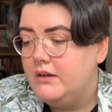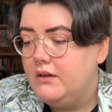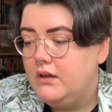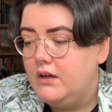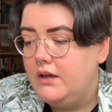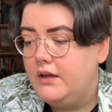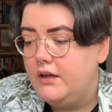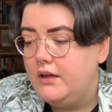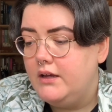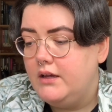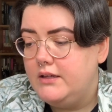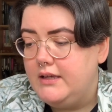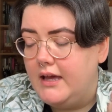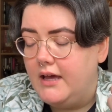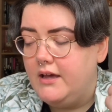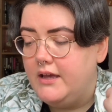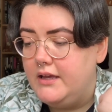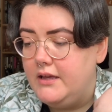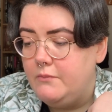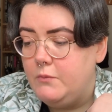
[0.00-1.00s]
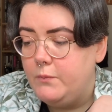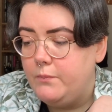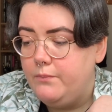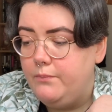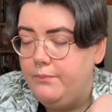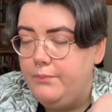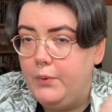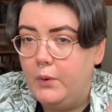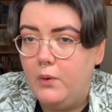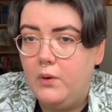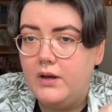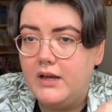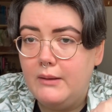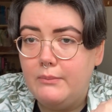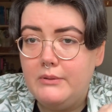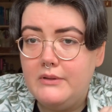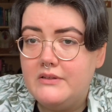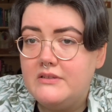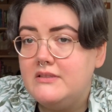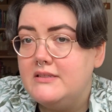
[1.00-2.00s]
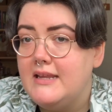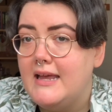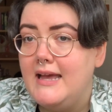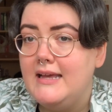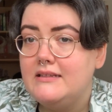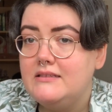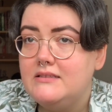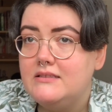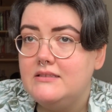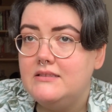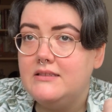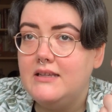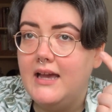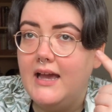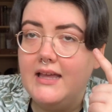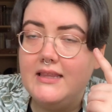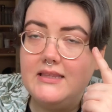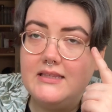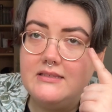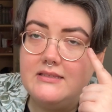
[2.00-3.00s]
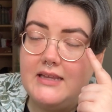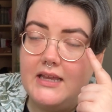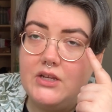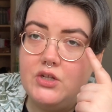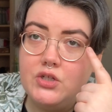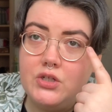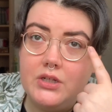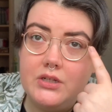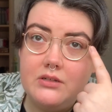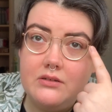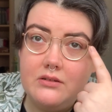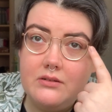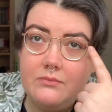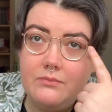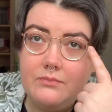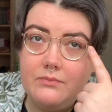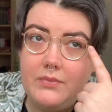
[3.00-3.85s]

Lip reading: Yeah, I bought a couple of snacks at the station